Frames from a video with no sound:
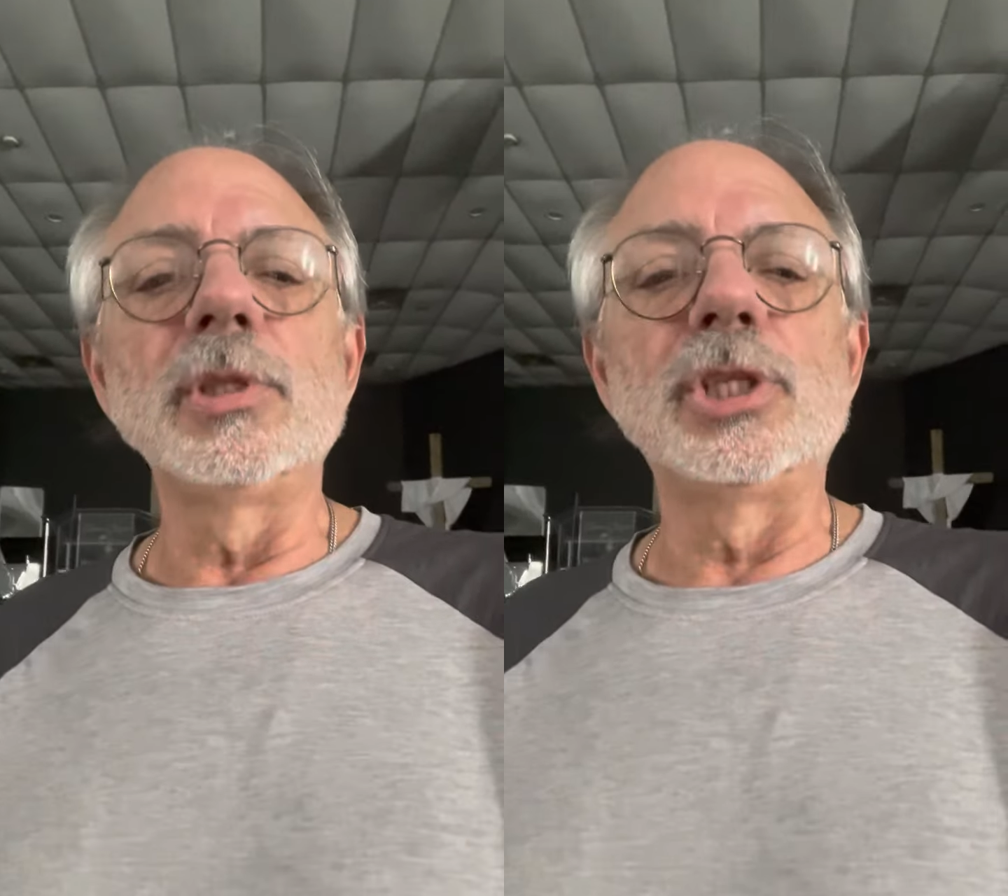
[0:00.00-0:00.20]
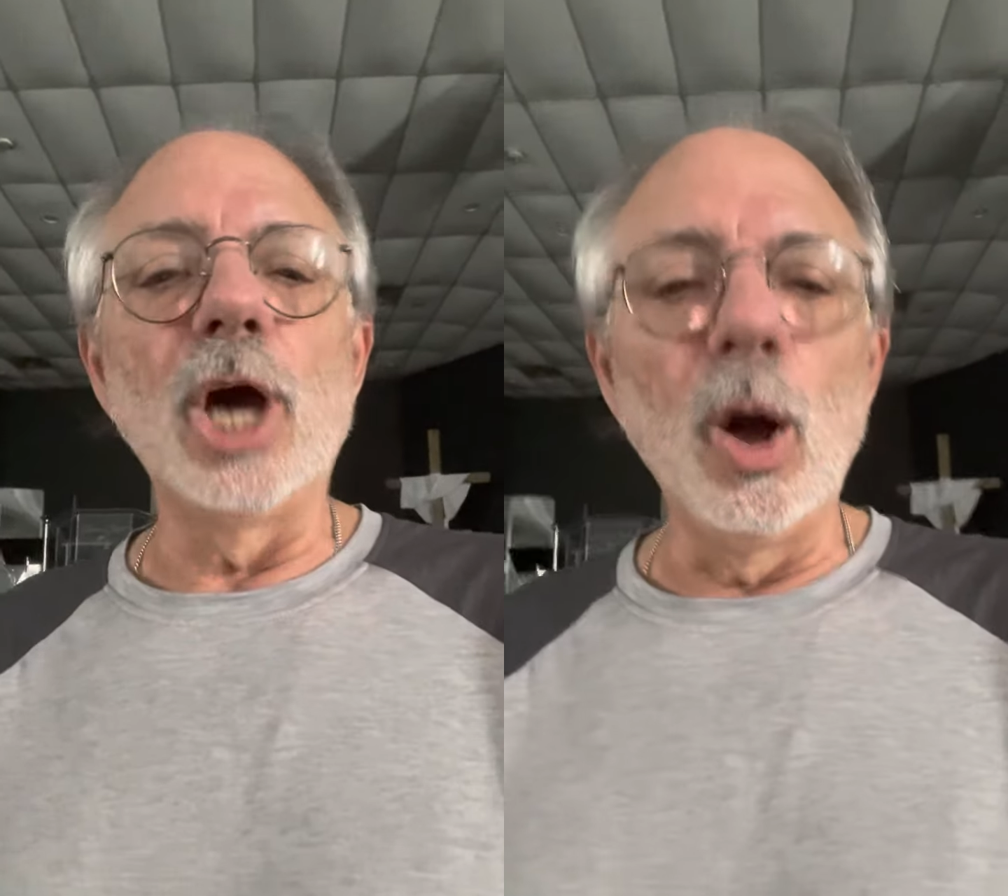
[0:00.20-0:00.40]

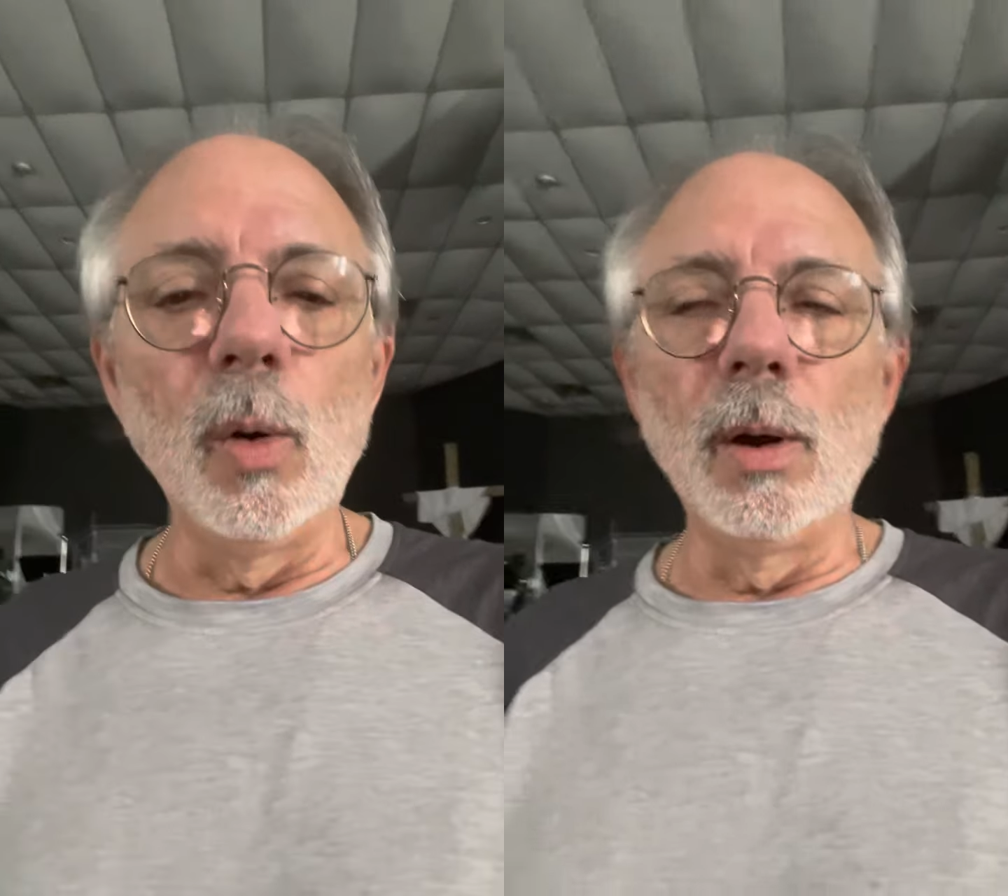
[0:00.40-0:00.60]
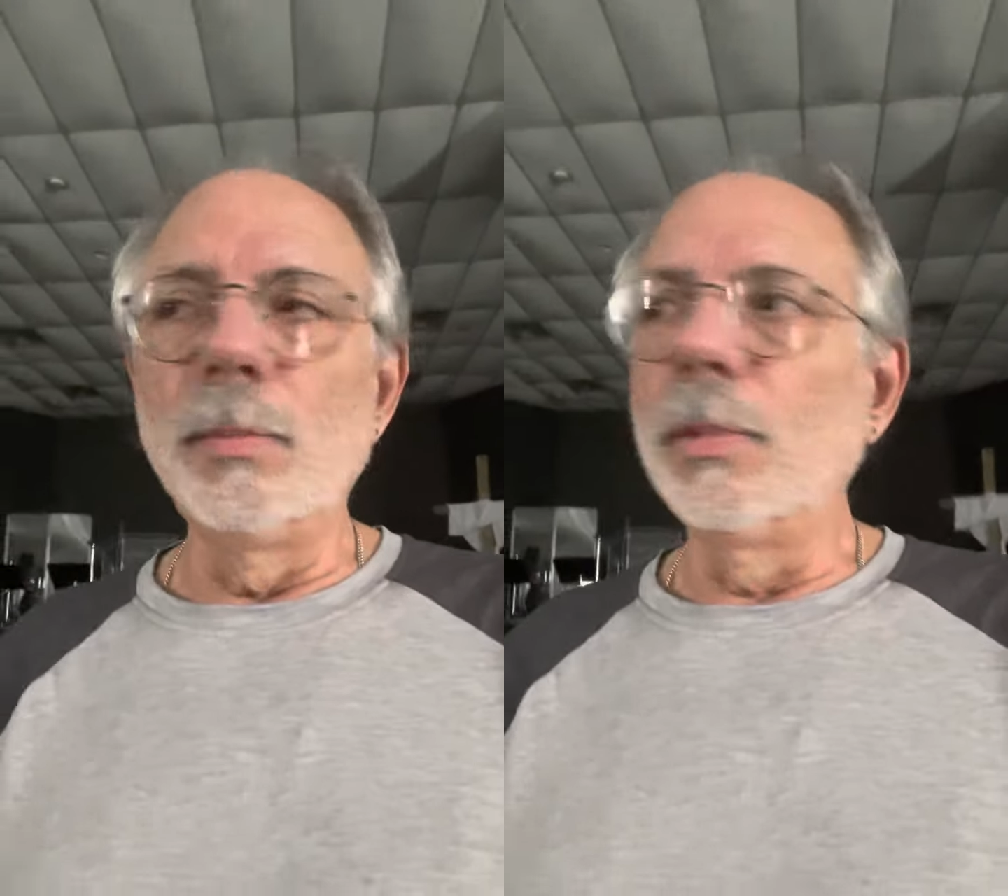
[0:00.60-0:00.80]

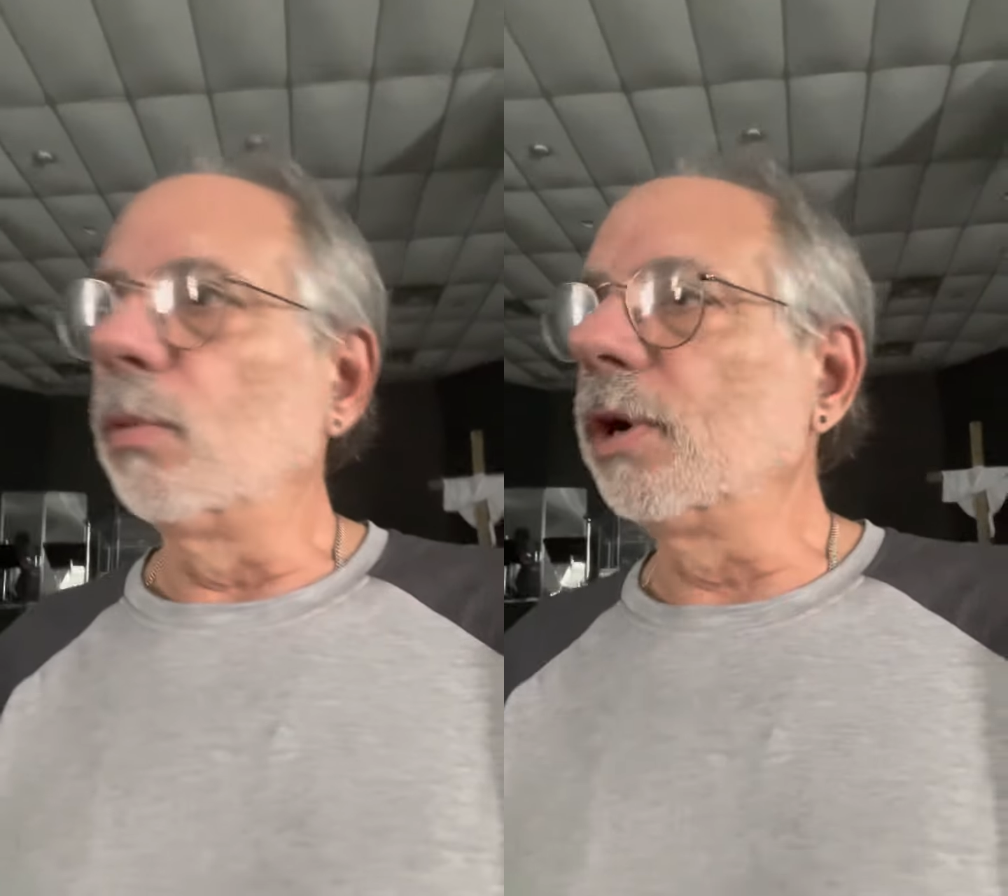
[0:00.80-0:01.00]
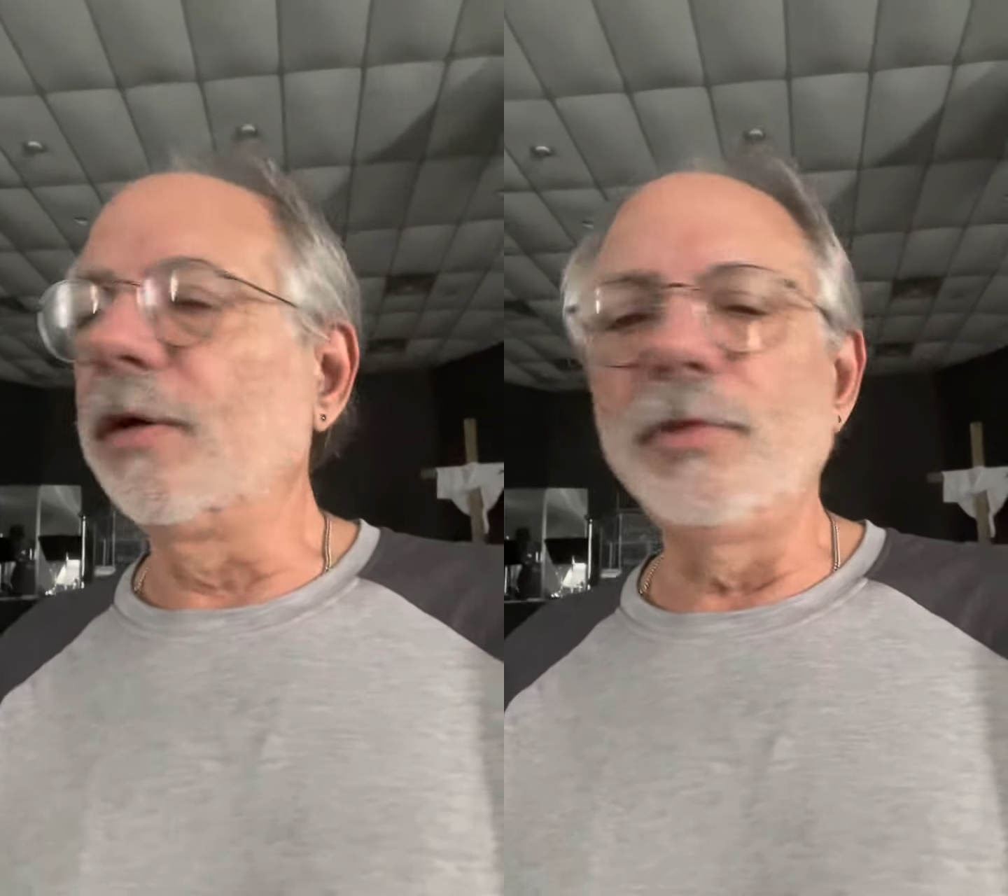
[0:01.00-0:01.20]
tow them,
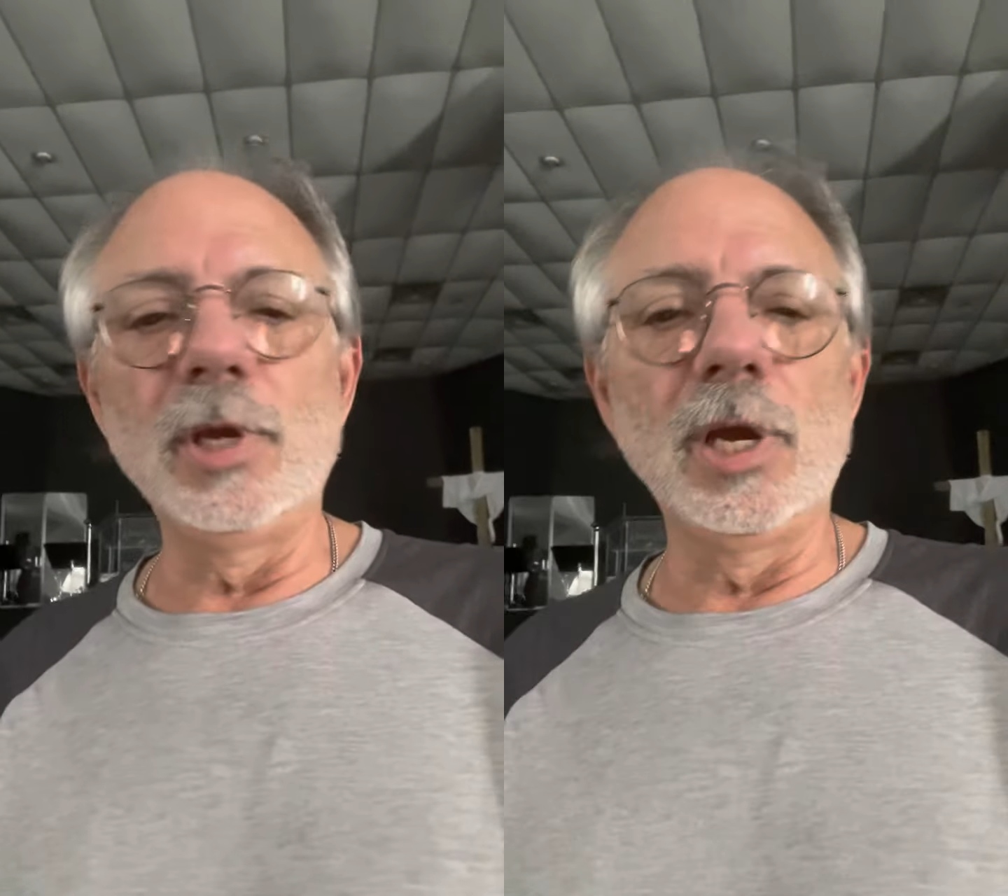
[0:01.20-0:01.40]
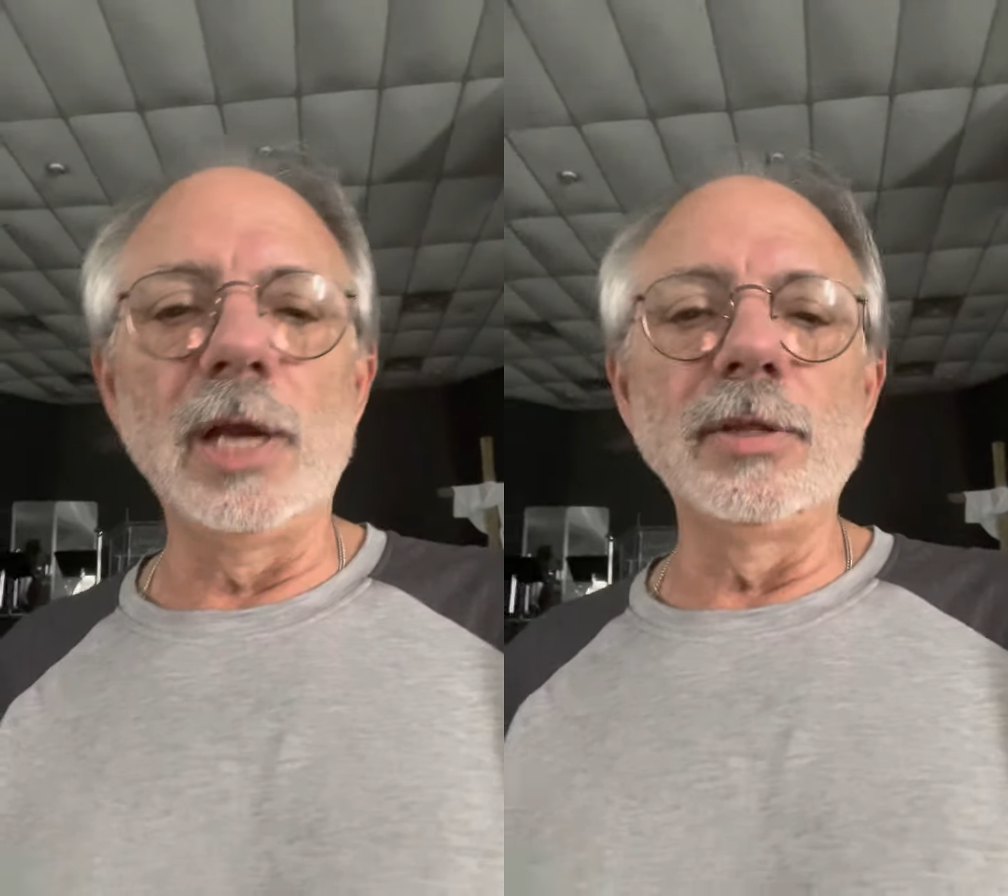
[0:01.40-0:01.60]
whatever you
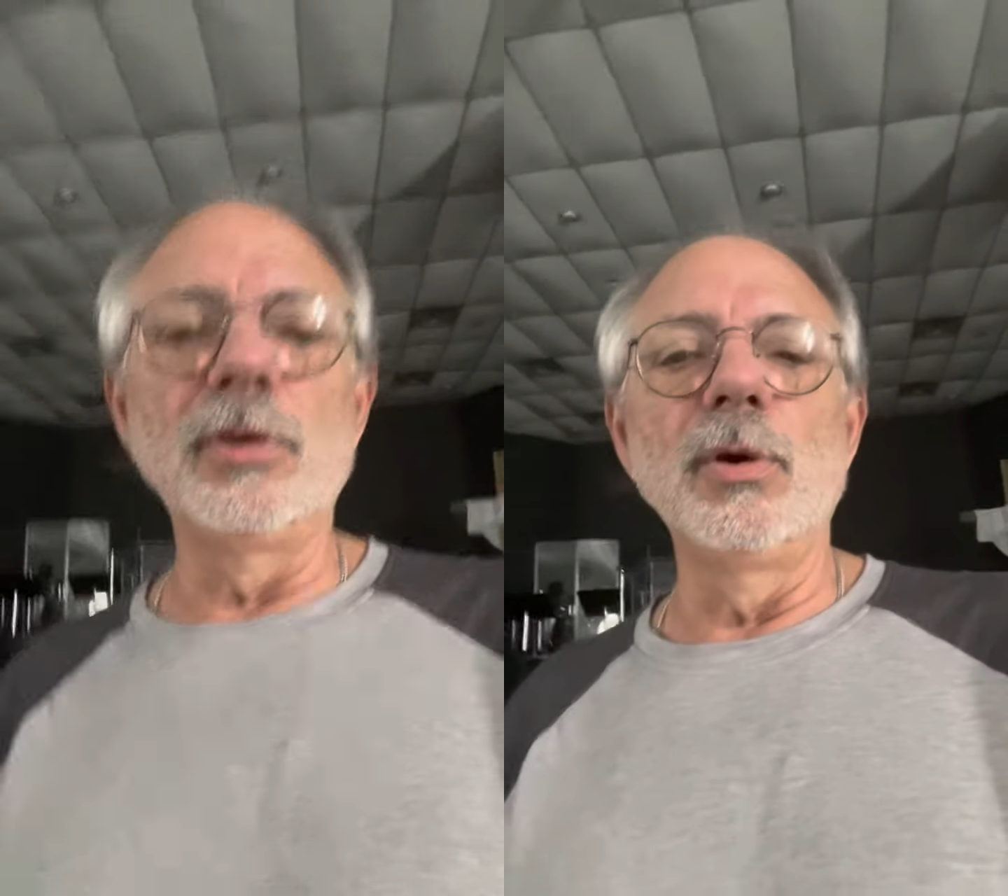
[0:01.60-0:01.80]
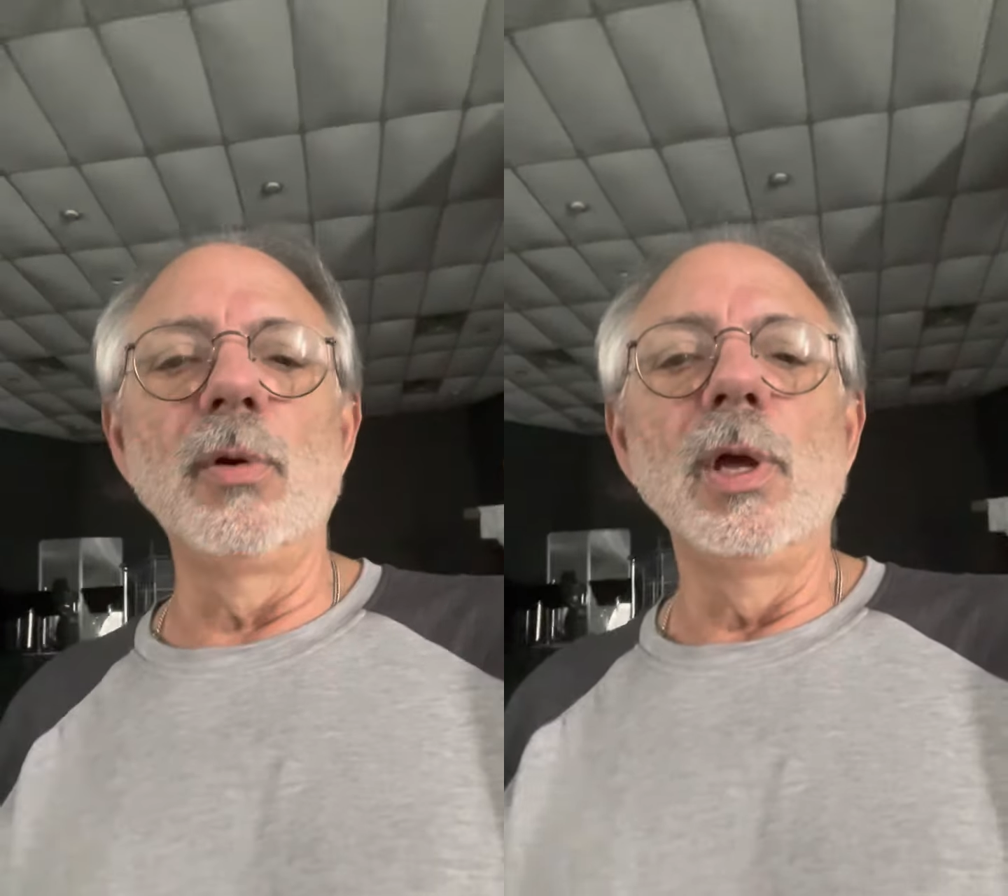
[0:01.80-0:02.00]
got to
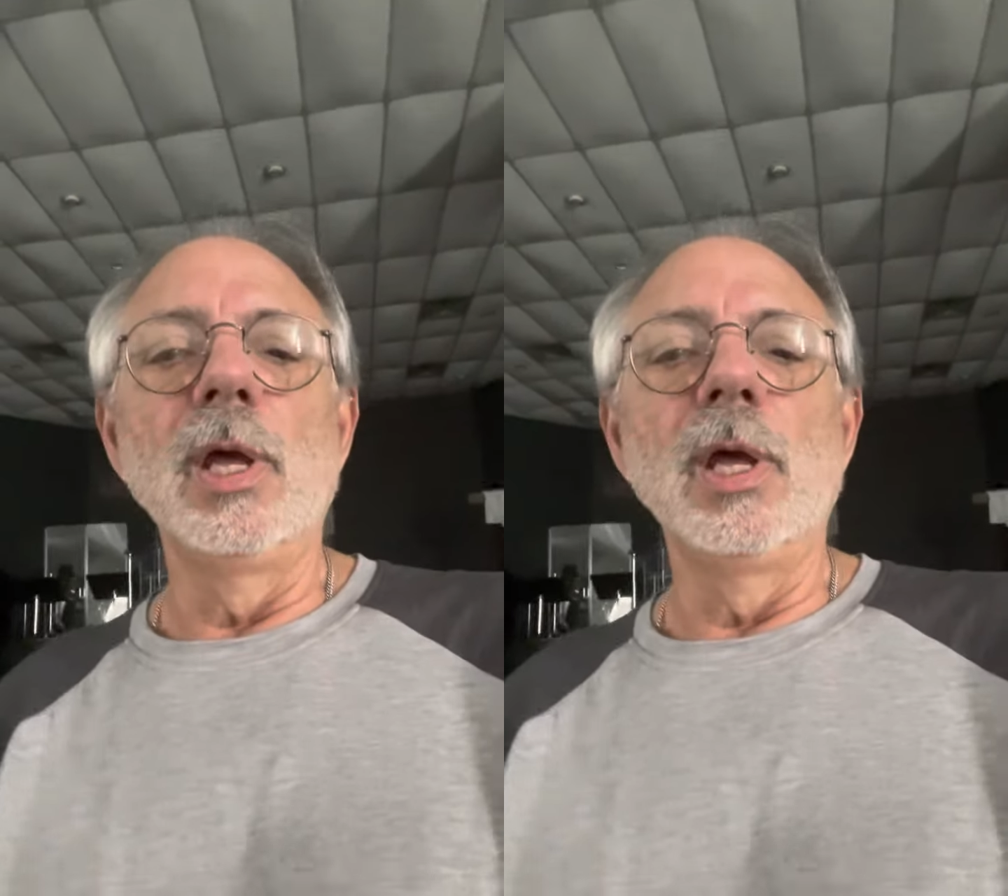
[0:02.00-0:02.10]
do.